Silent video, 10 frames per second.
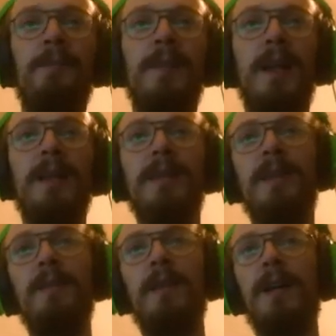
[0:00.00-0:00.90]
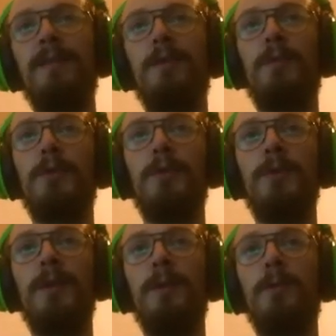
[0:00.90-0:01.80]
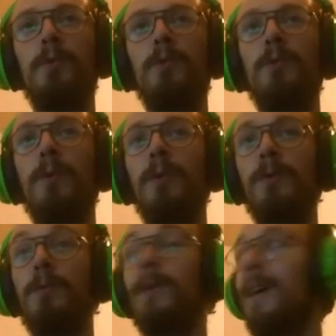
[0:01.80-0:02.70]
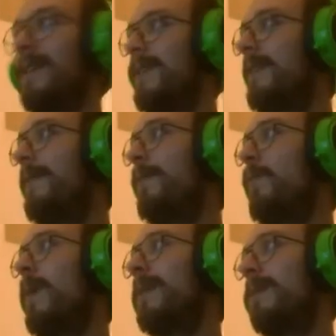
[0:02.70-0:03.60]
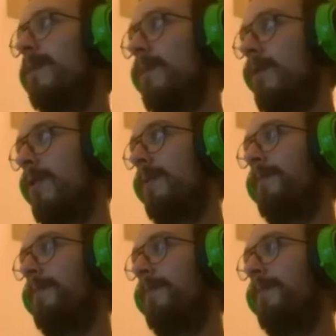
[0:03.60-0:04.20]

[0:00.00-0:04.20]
and he will have the opportunity to cast even once more